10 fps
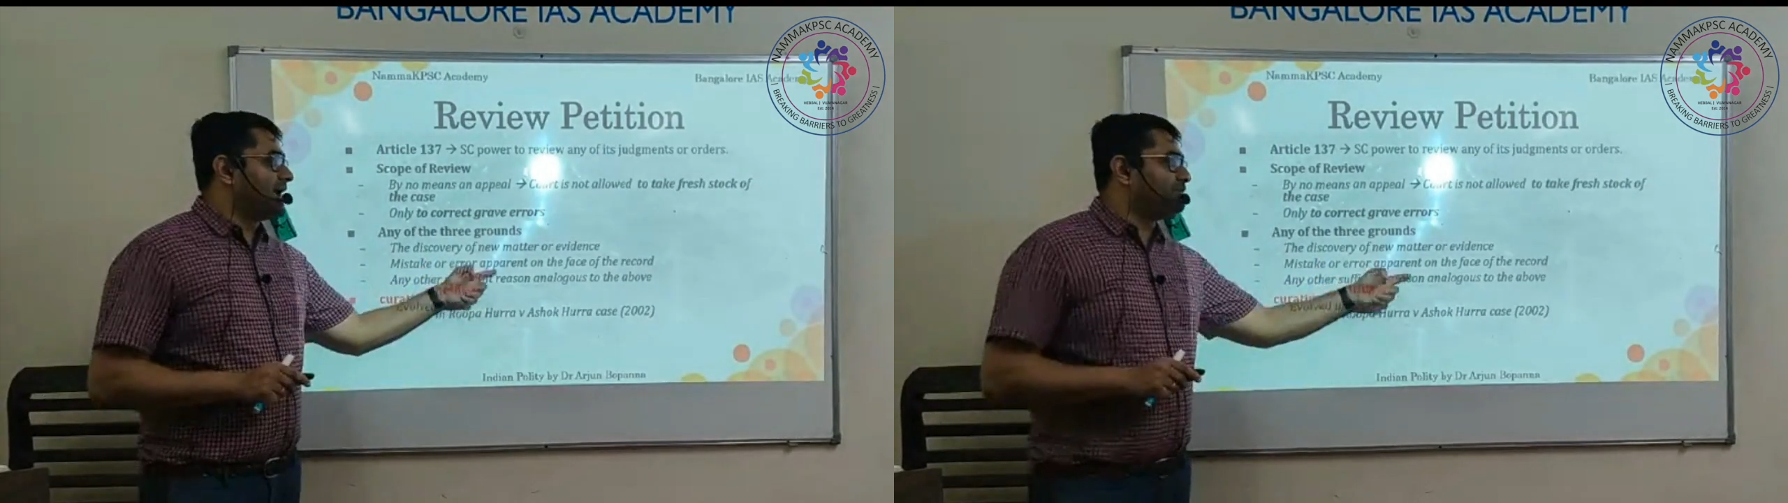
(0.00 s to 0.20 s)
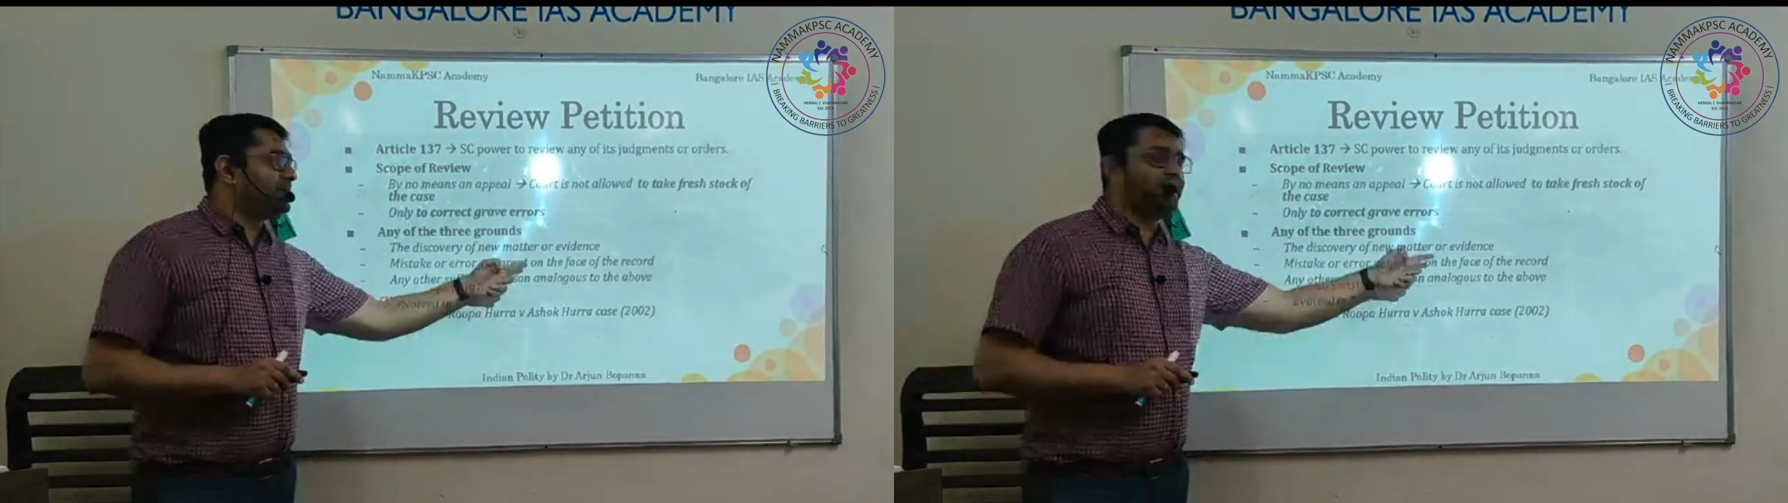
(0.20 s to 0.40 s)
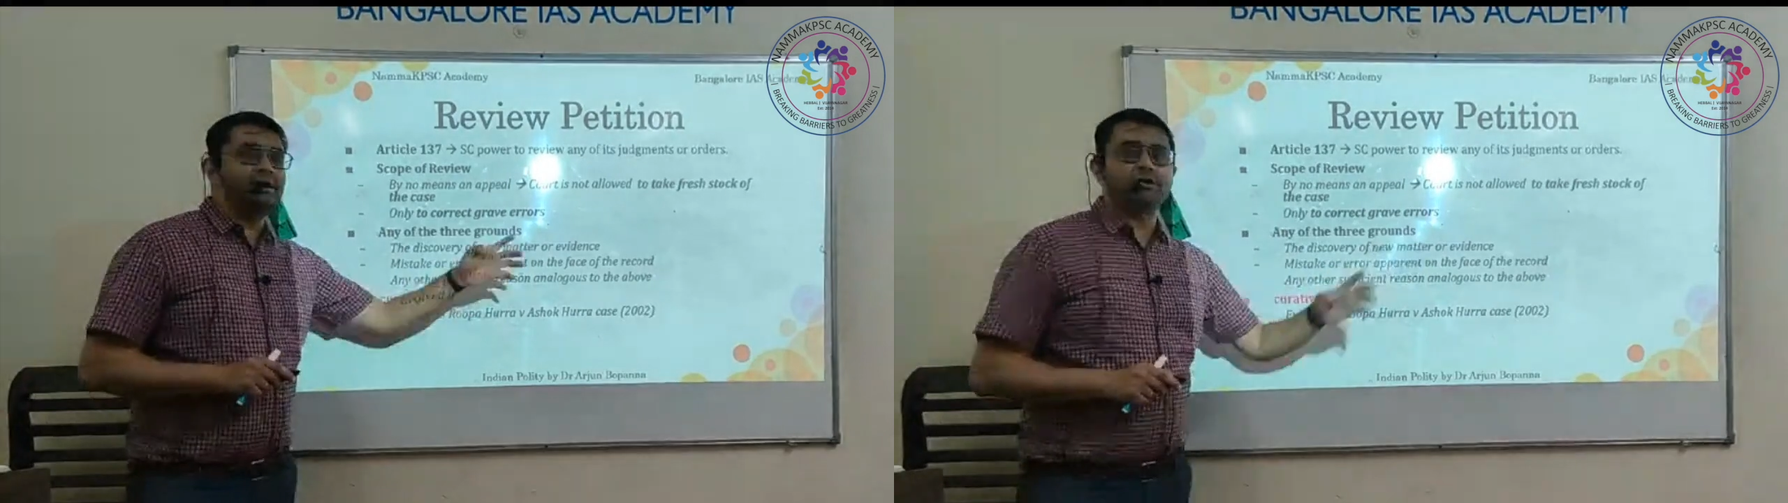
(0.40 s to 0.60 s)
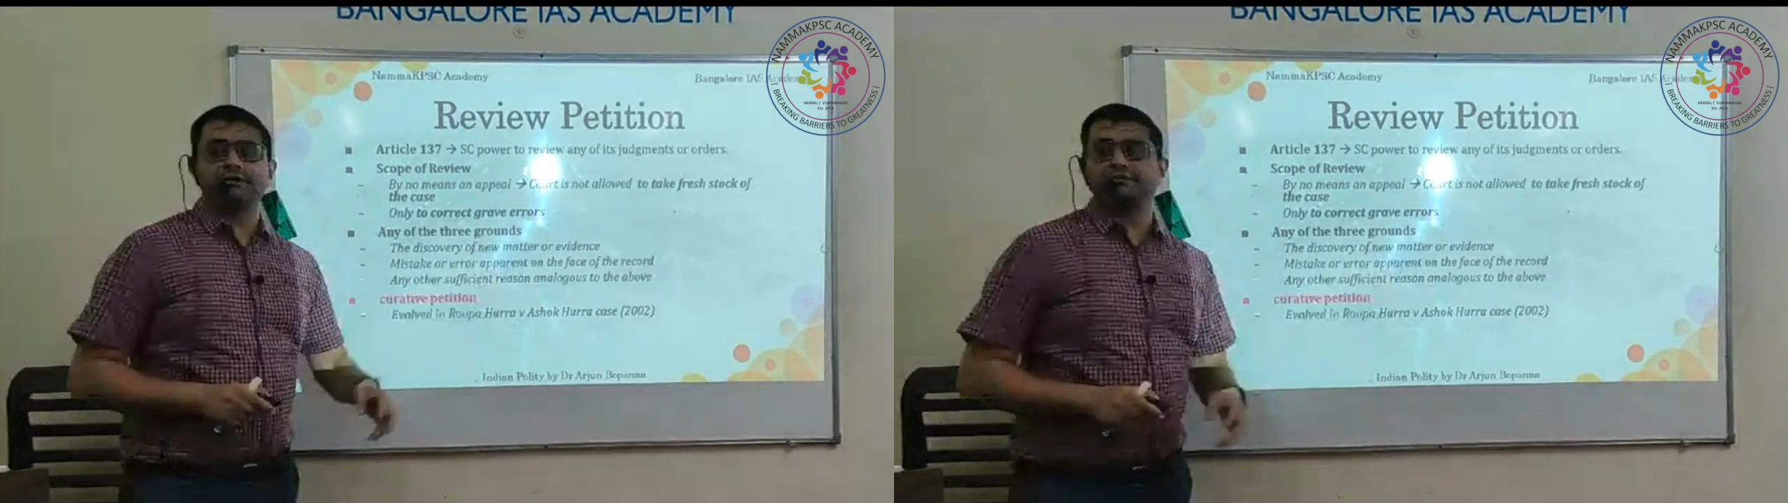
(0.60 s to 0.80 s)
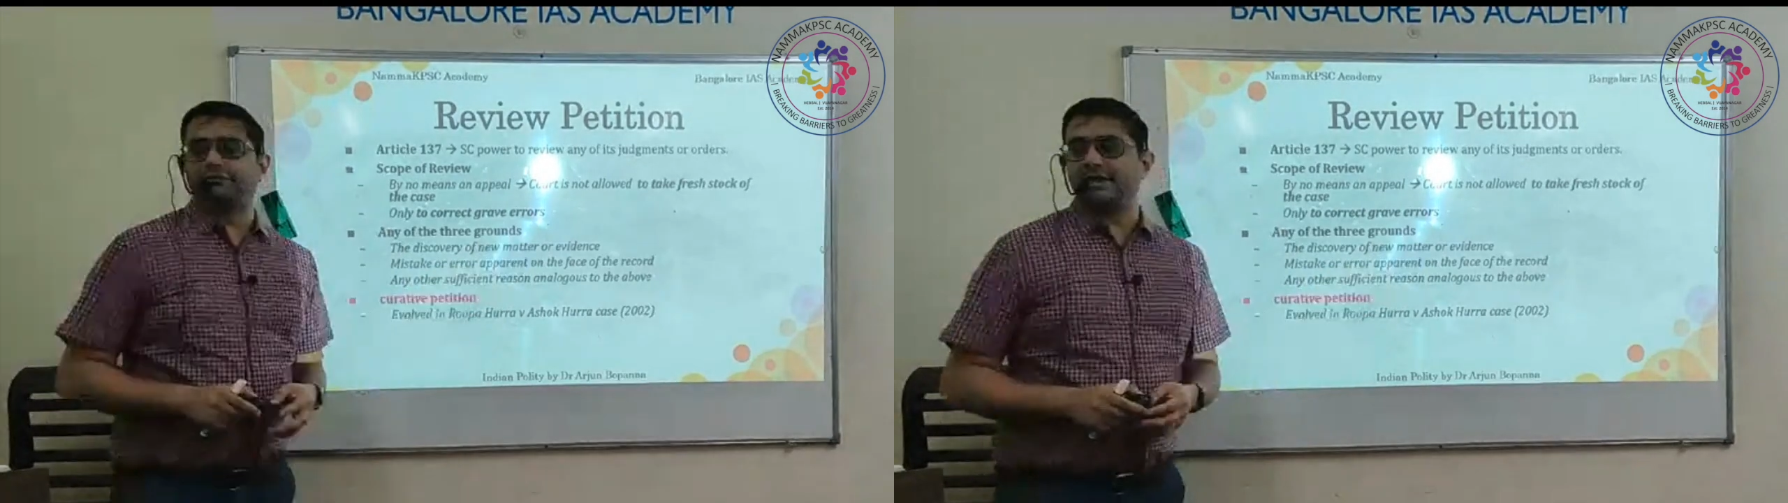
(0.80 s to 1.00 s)
apparent on
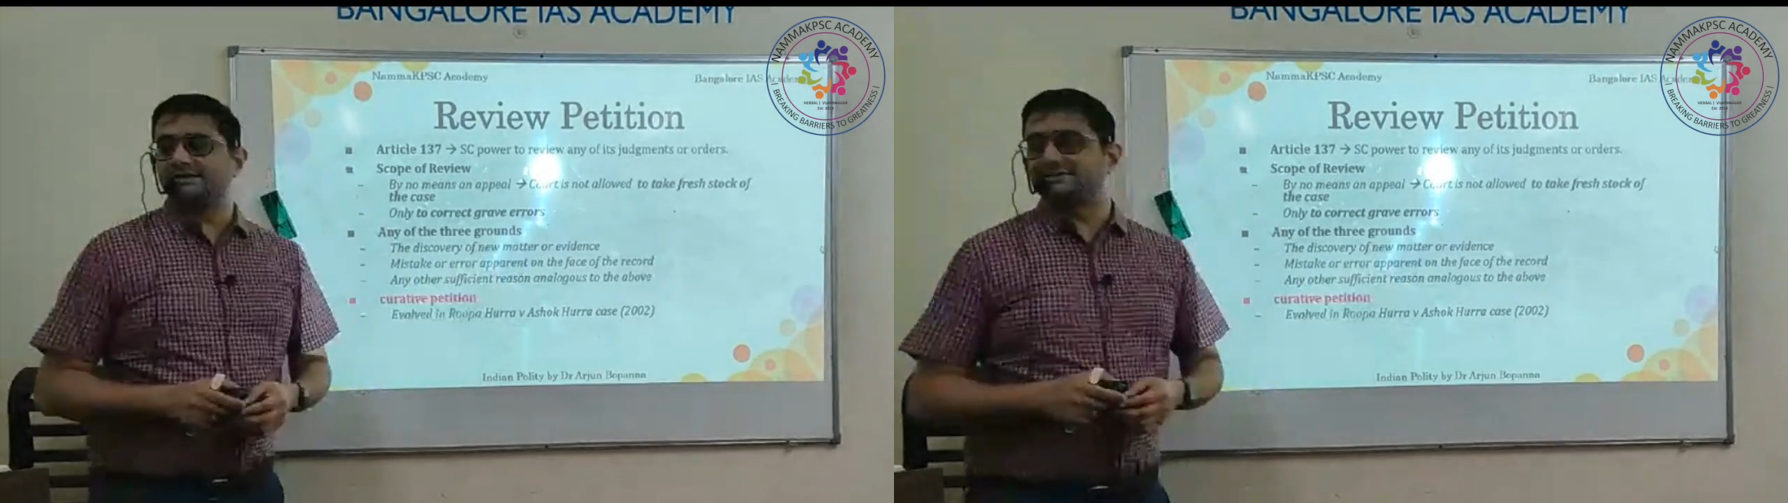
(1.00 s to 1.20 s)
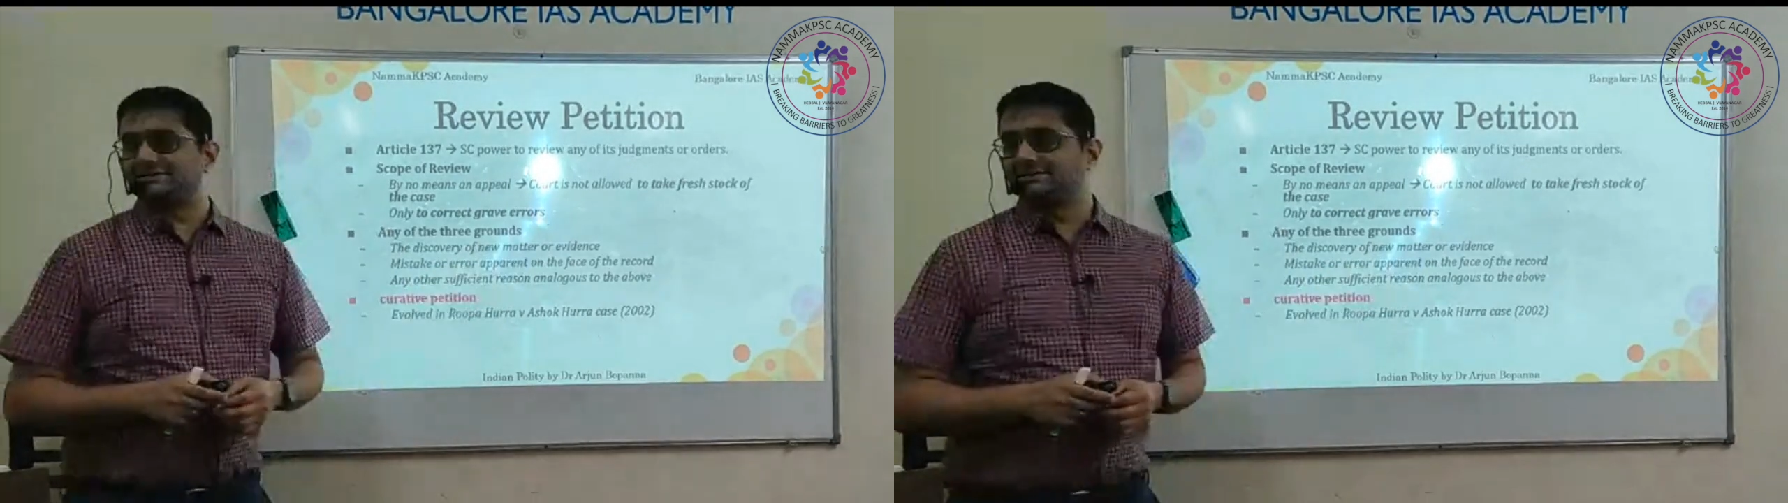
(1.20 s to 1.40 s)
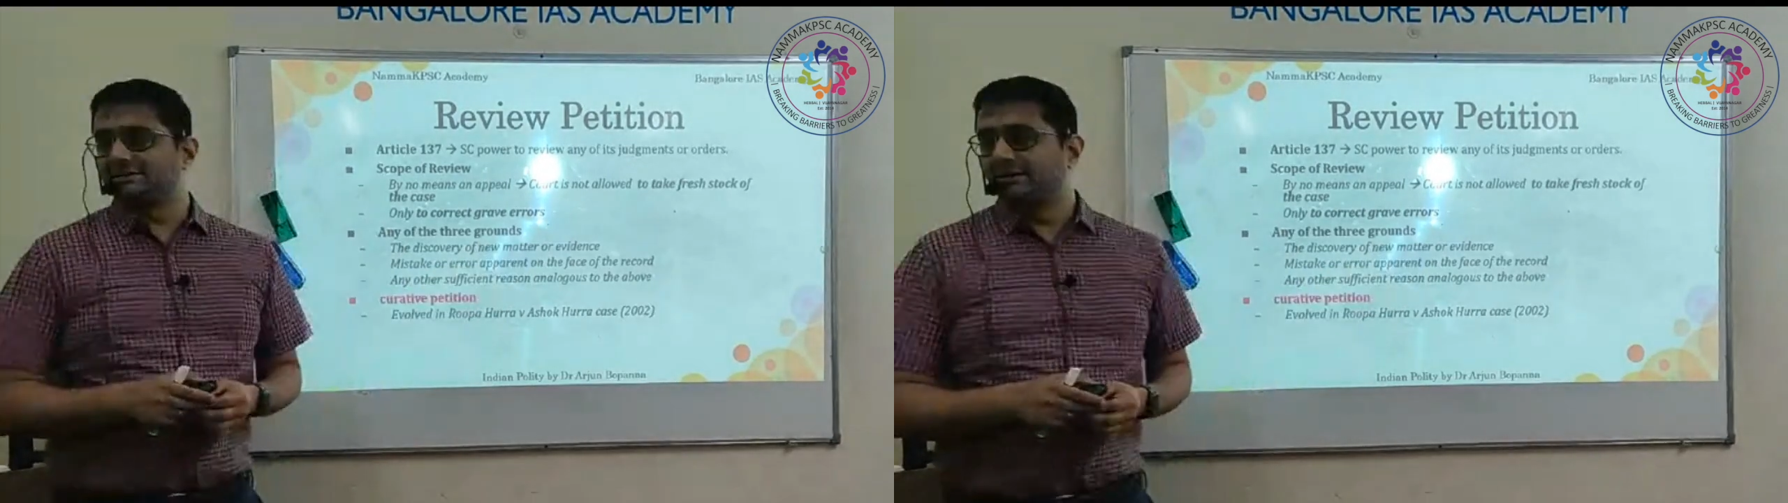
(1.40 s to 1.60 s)
the face